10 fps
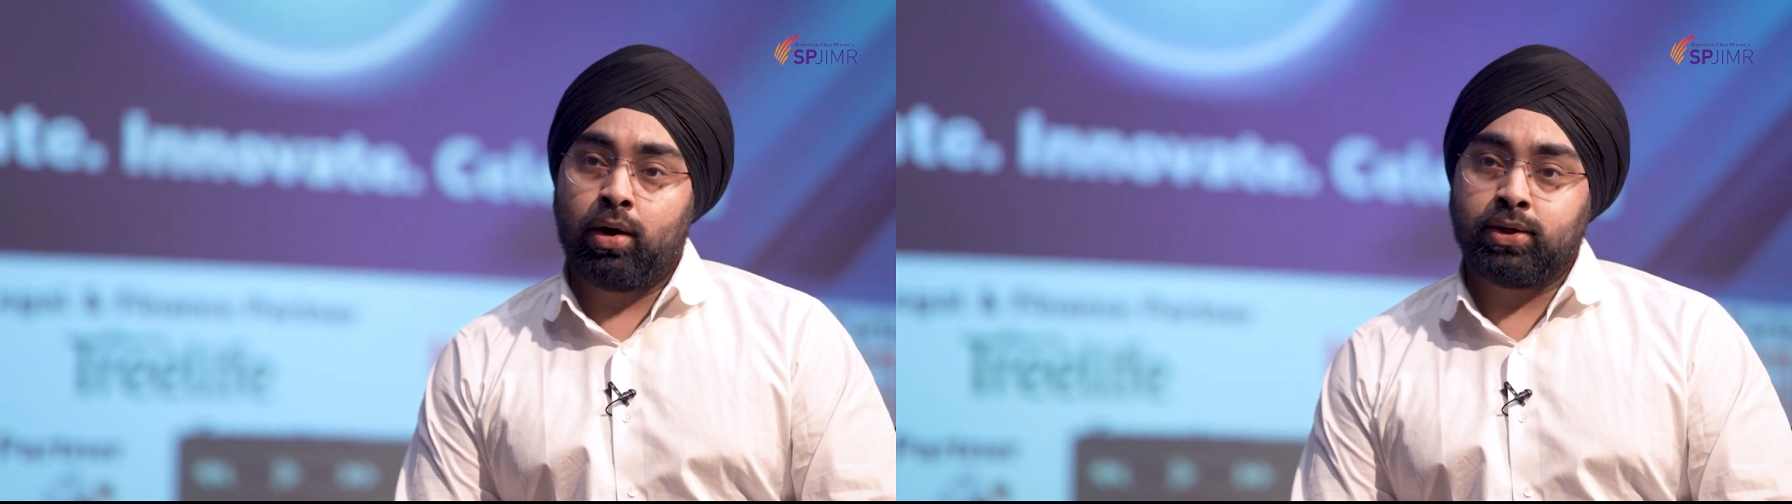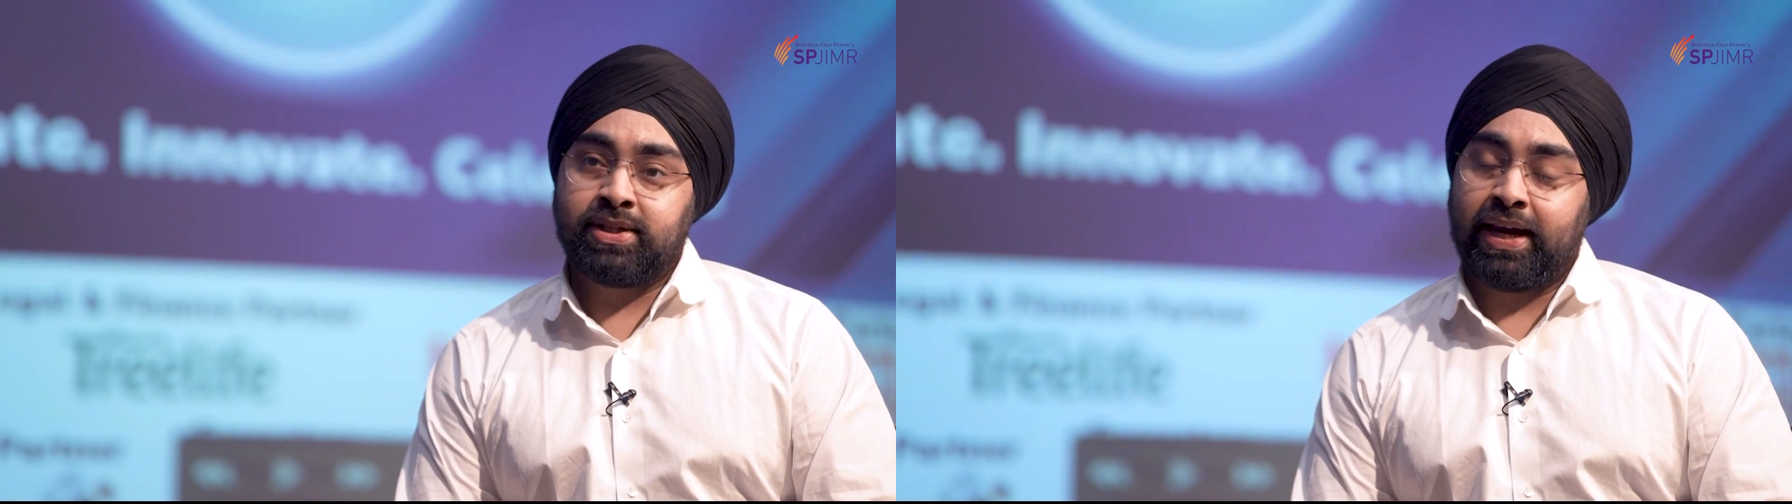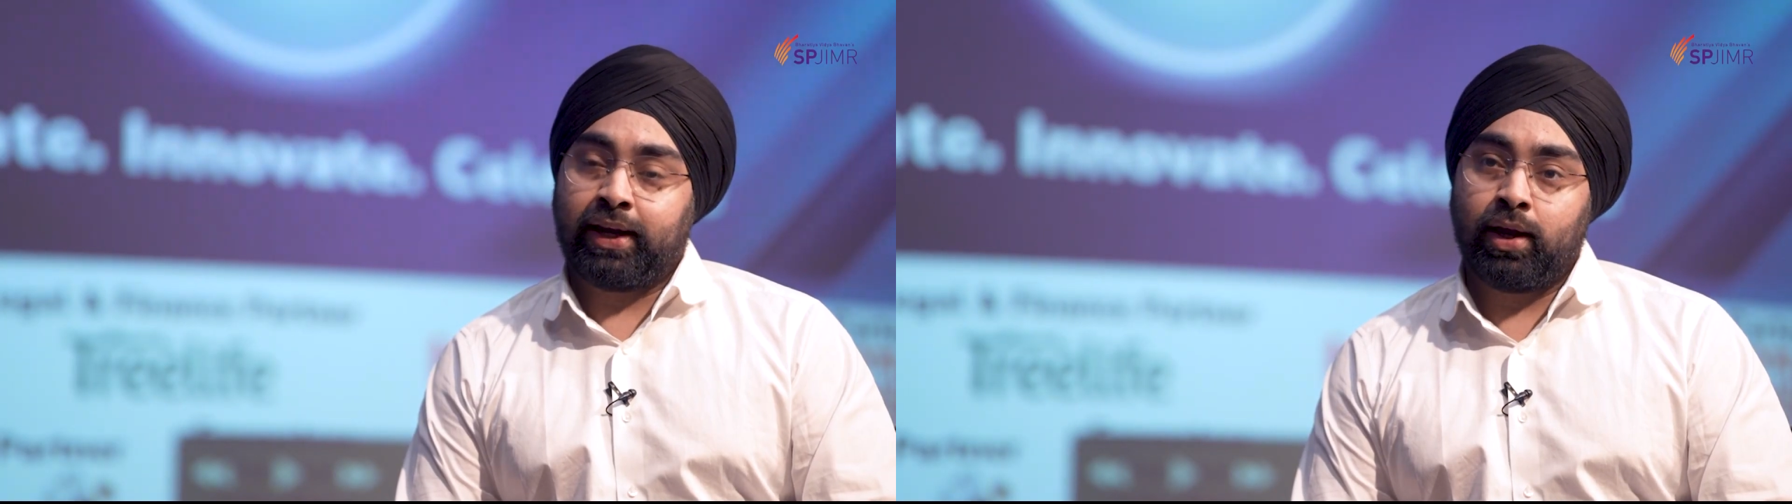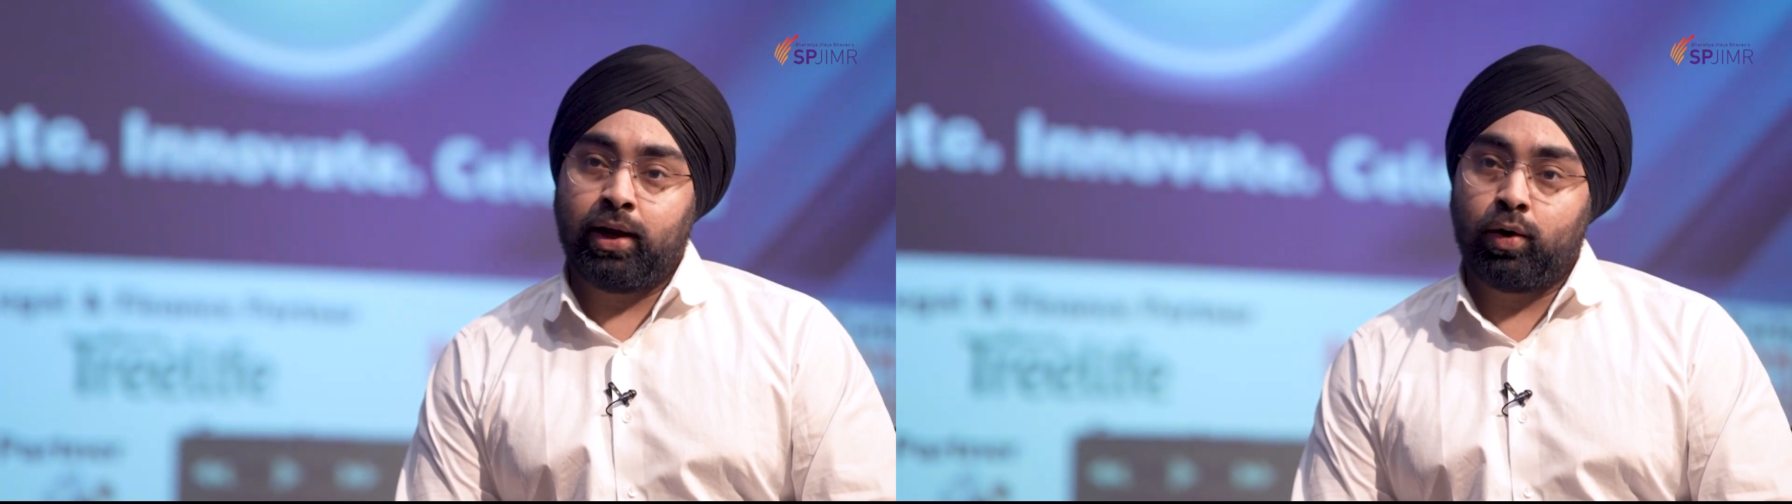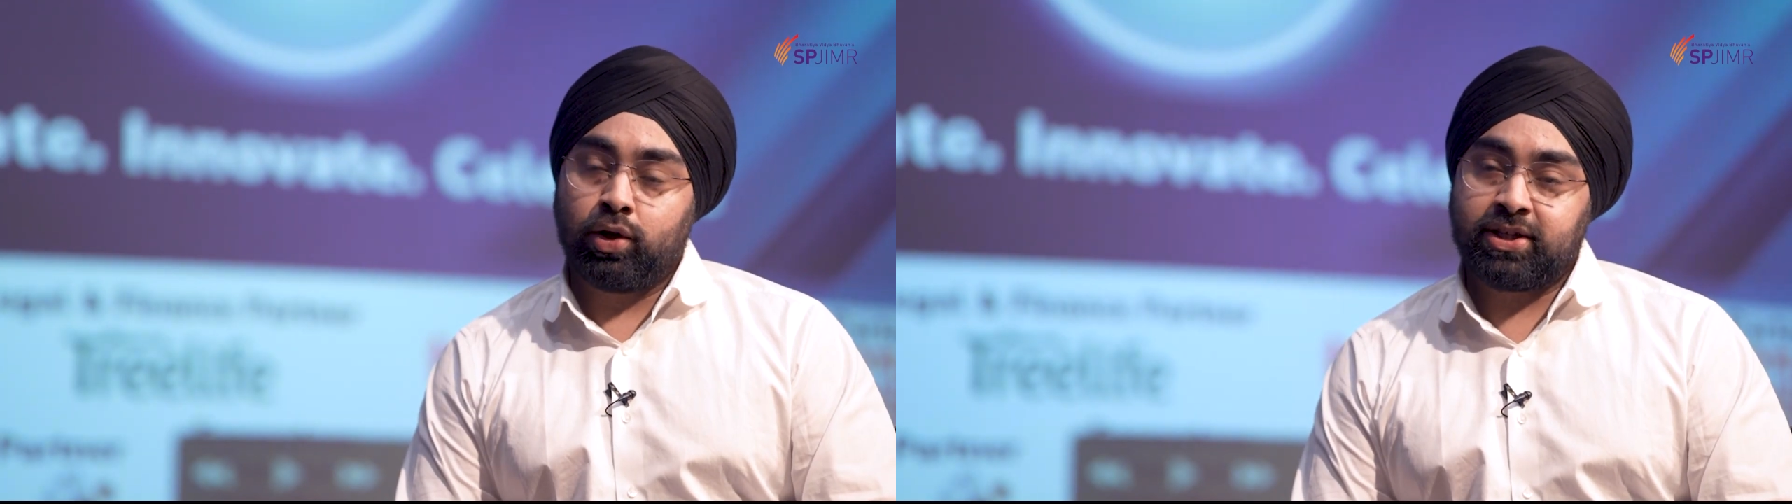a sector
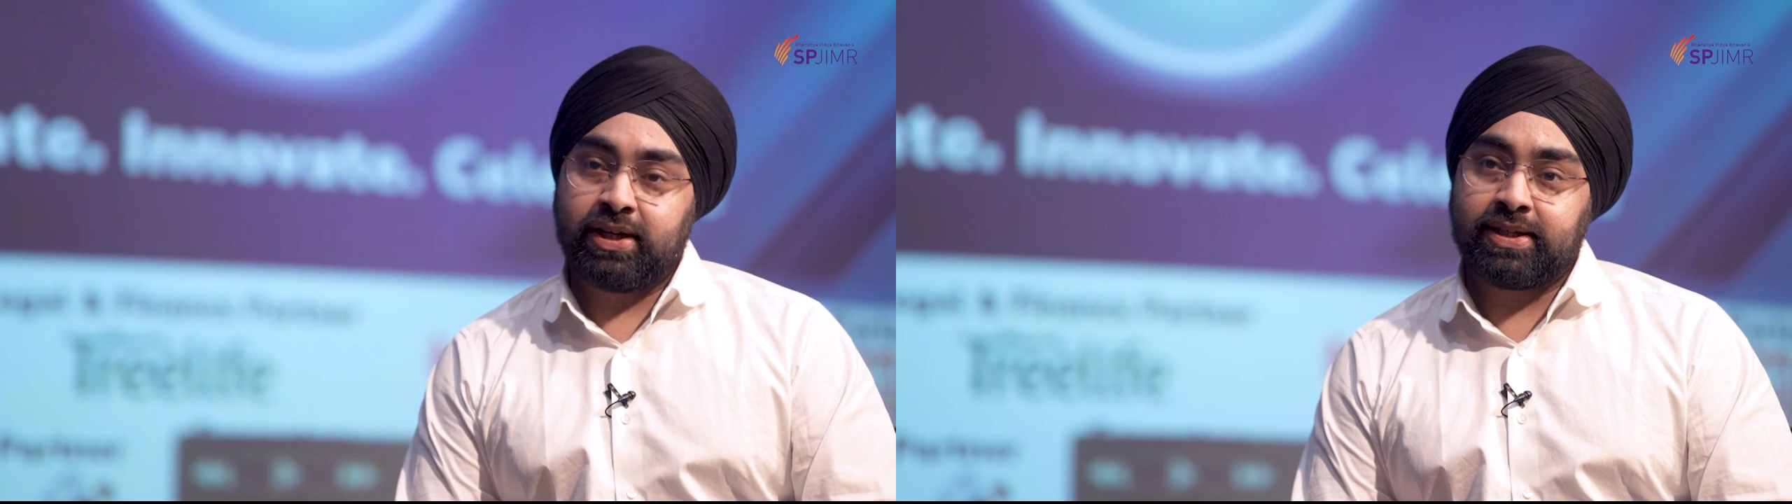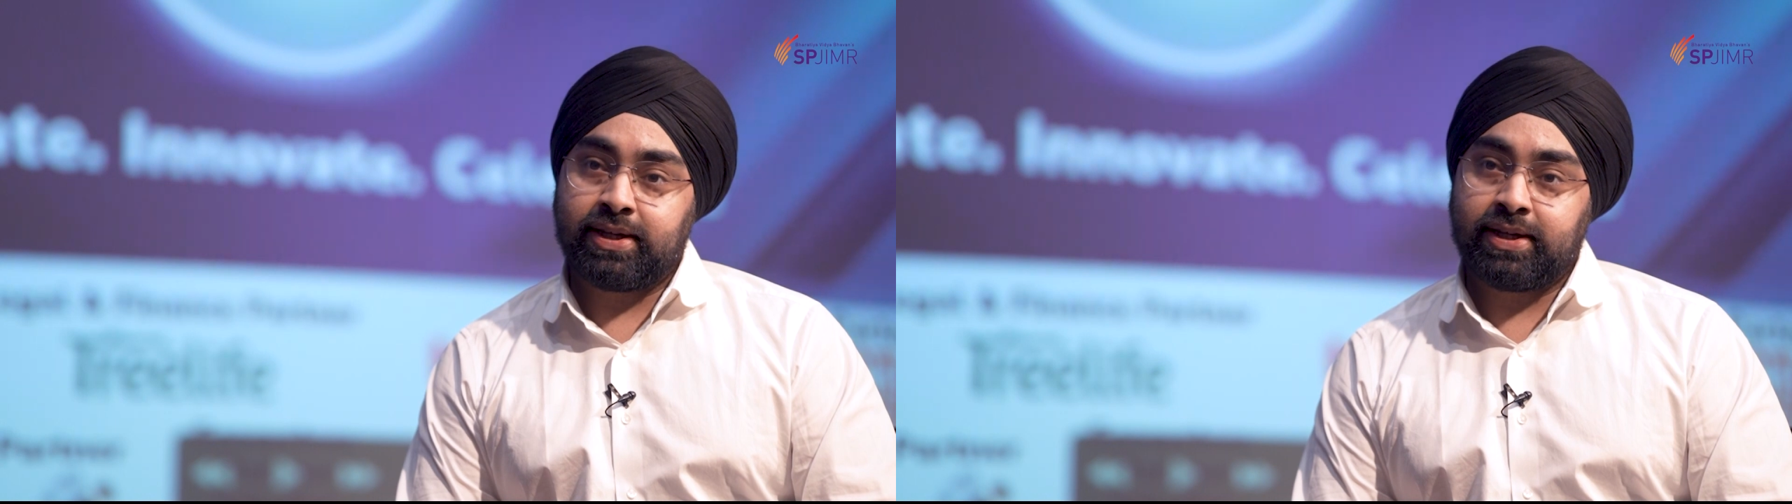agnostic,